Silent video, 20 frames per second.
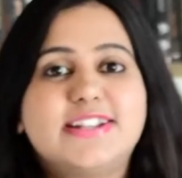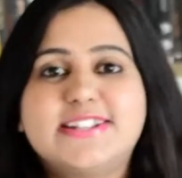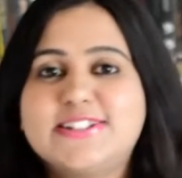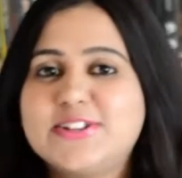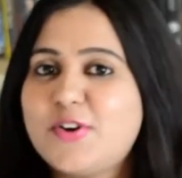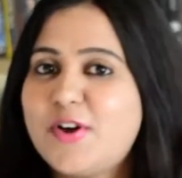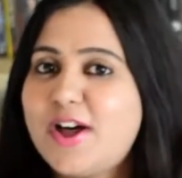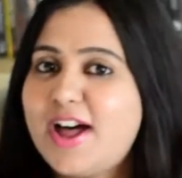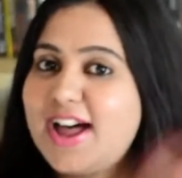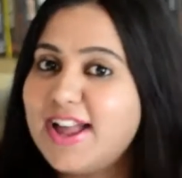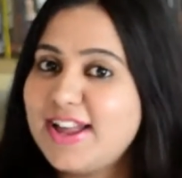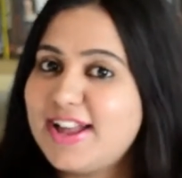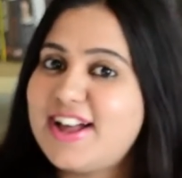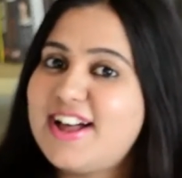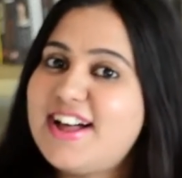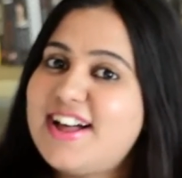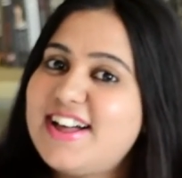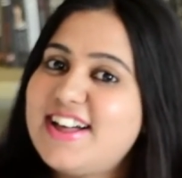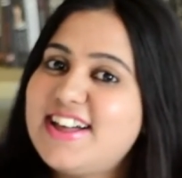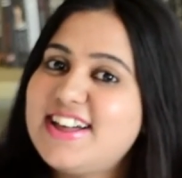So hi
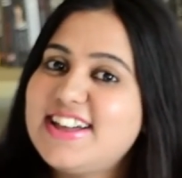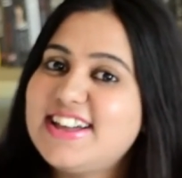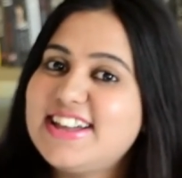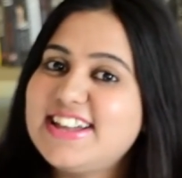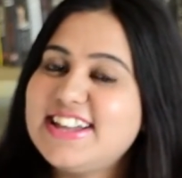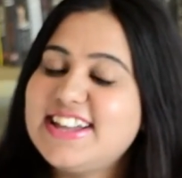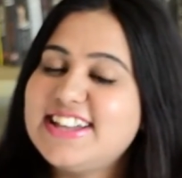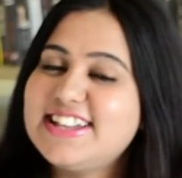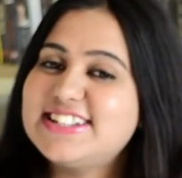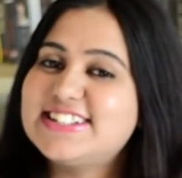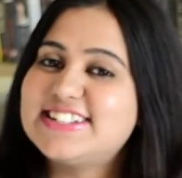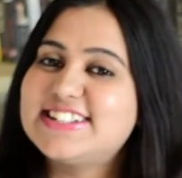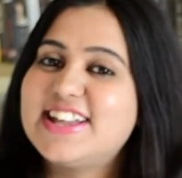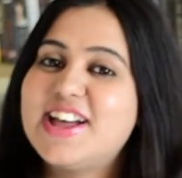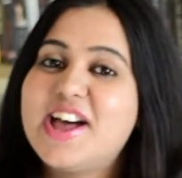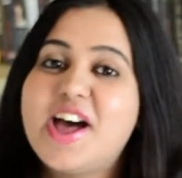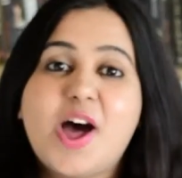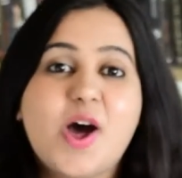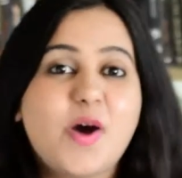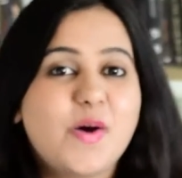guys,
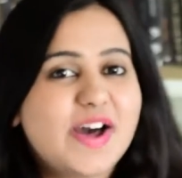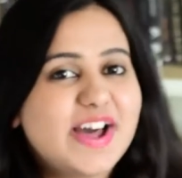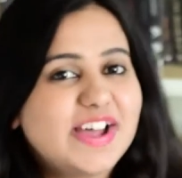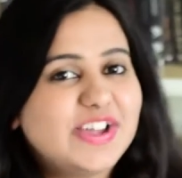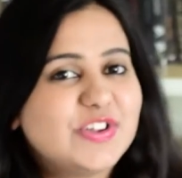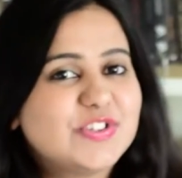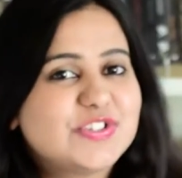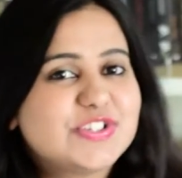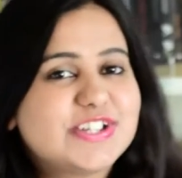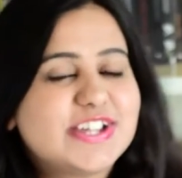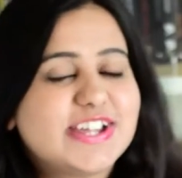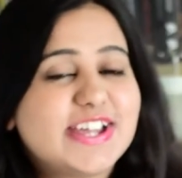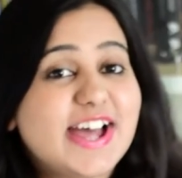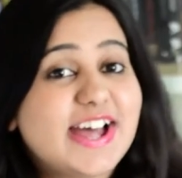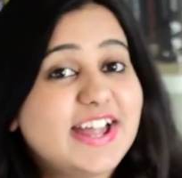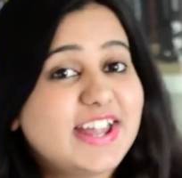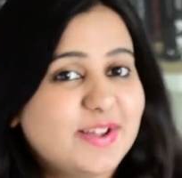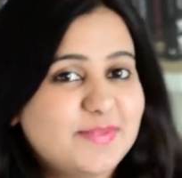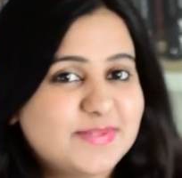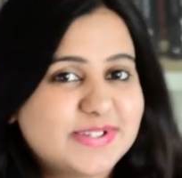how are you today?
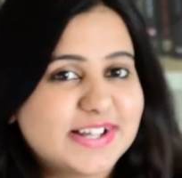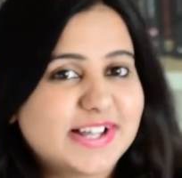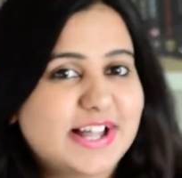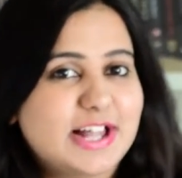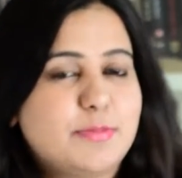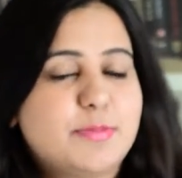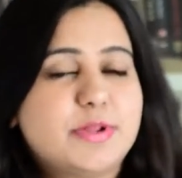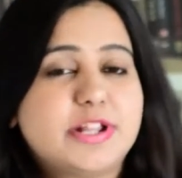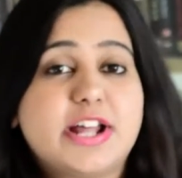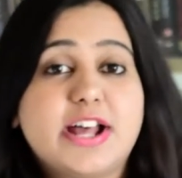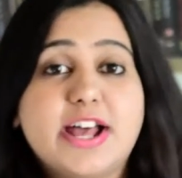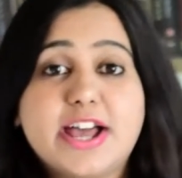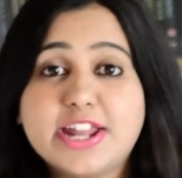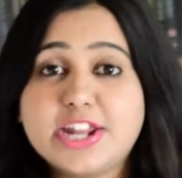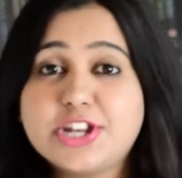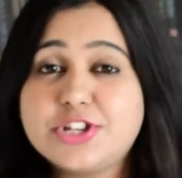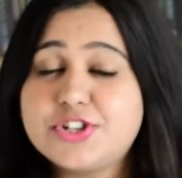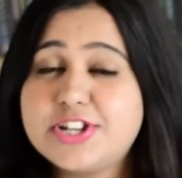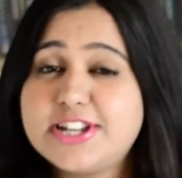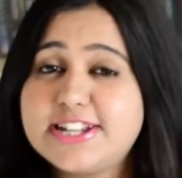I am Sankalpita
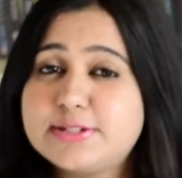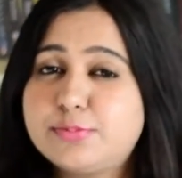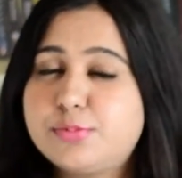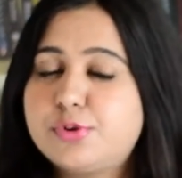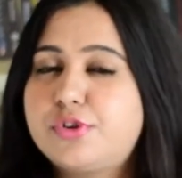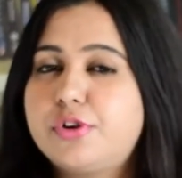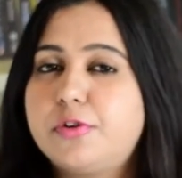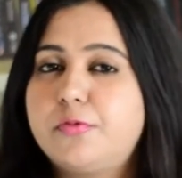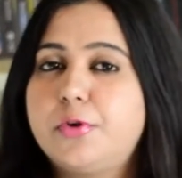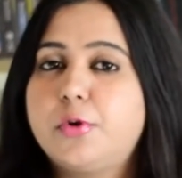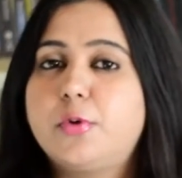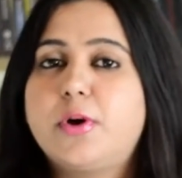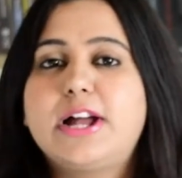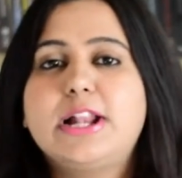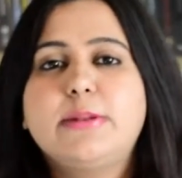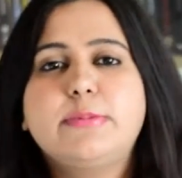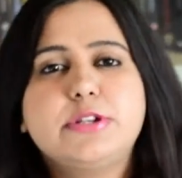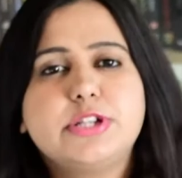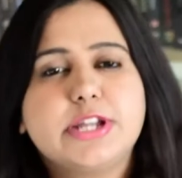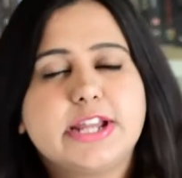and in today's book review
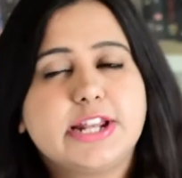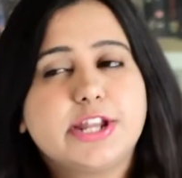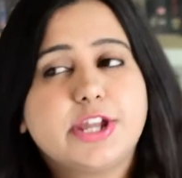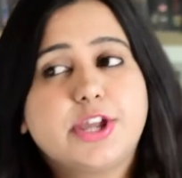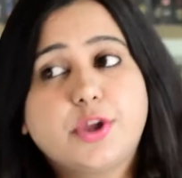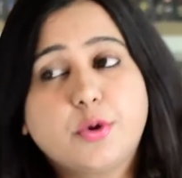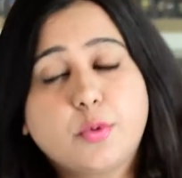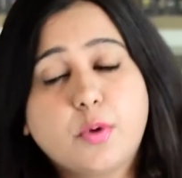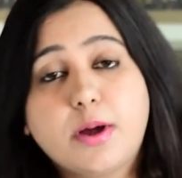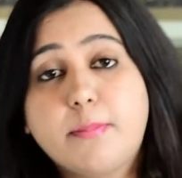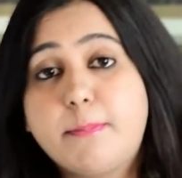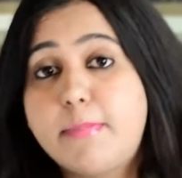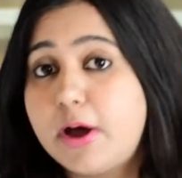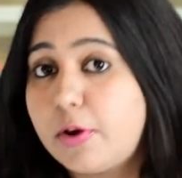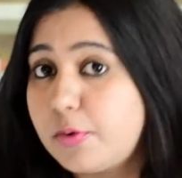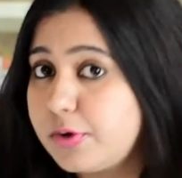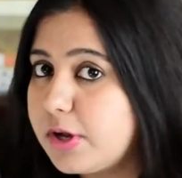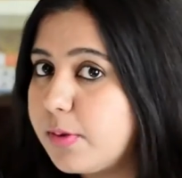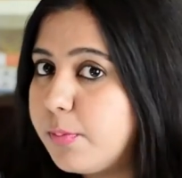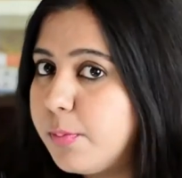I will be telling you
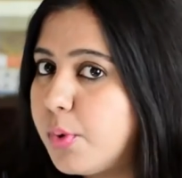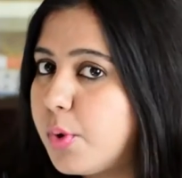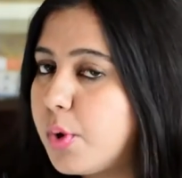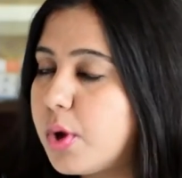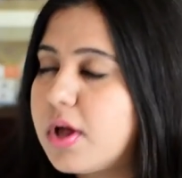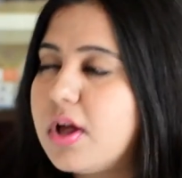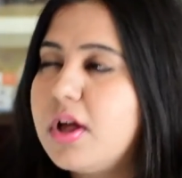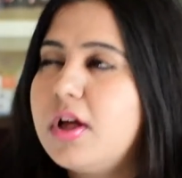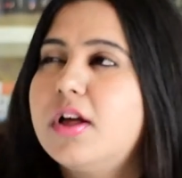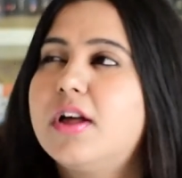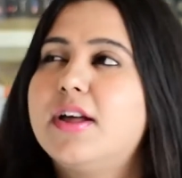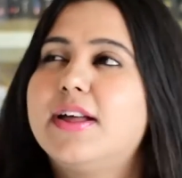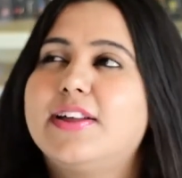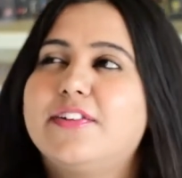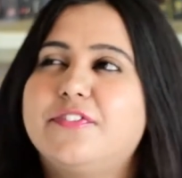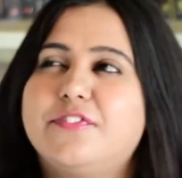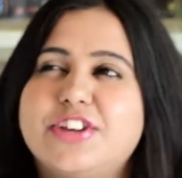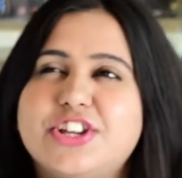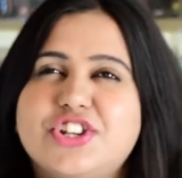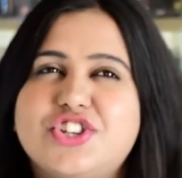about a book
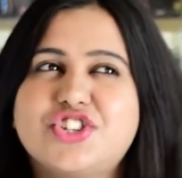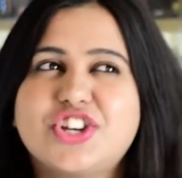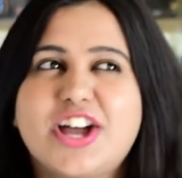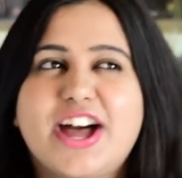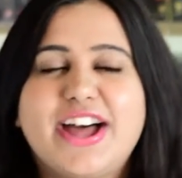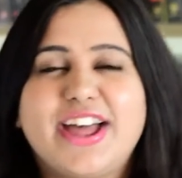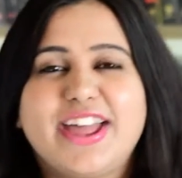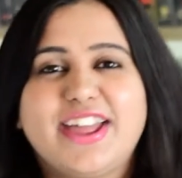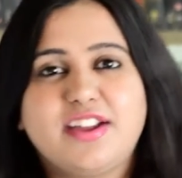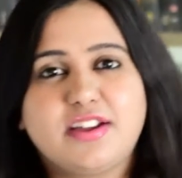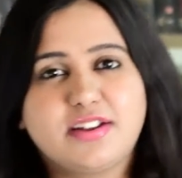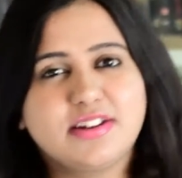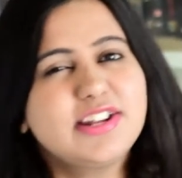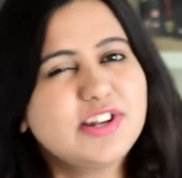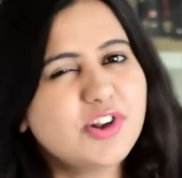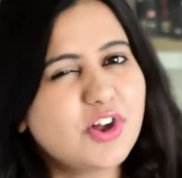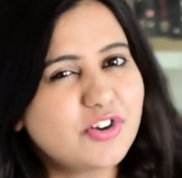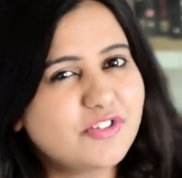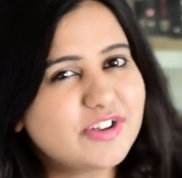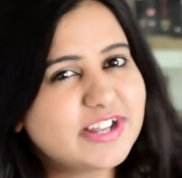which I did
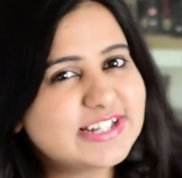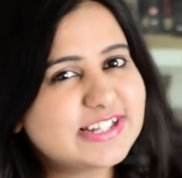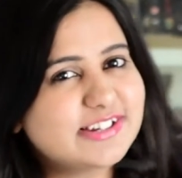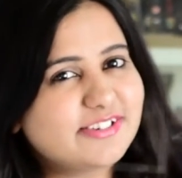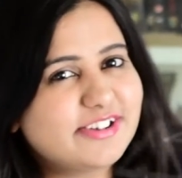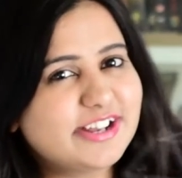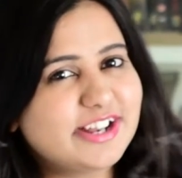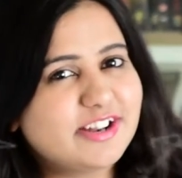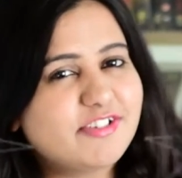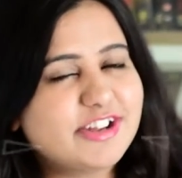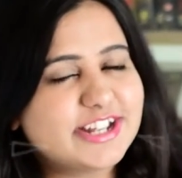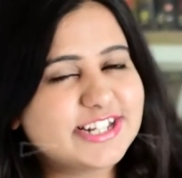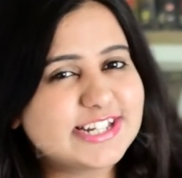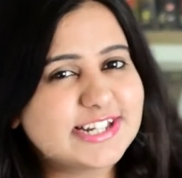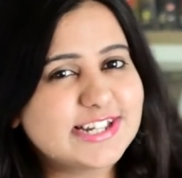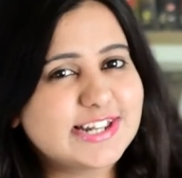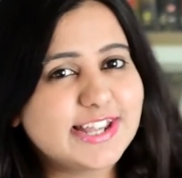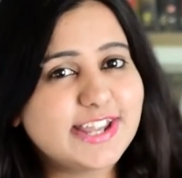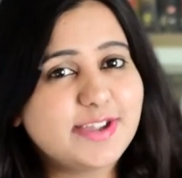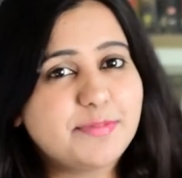not read
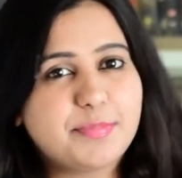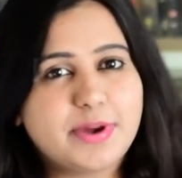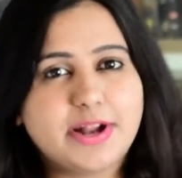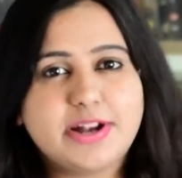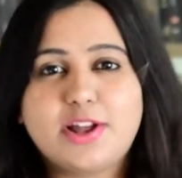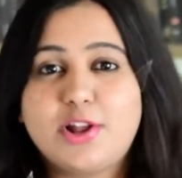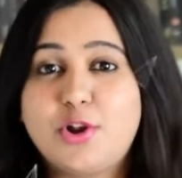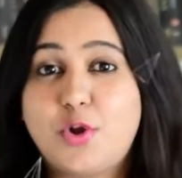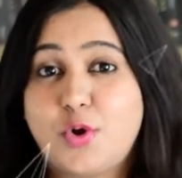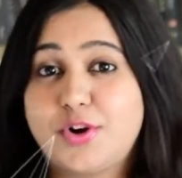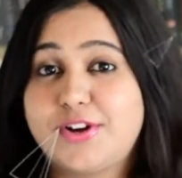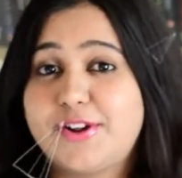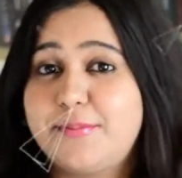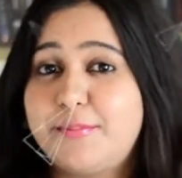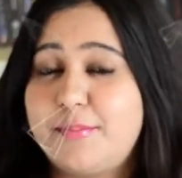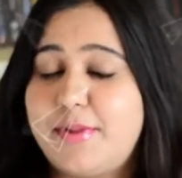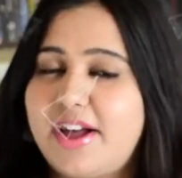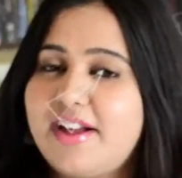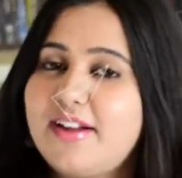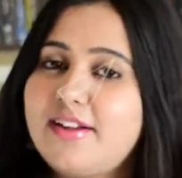recently but a long
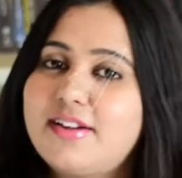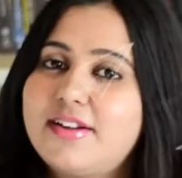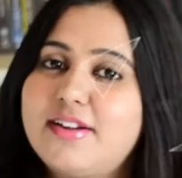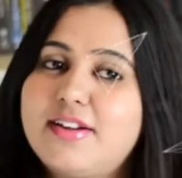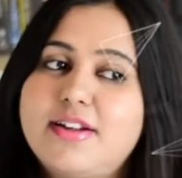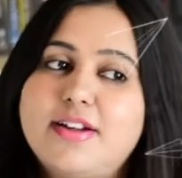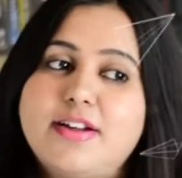time back.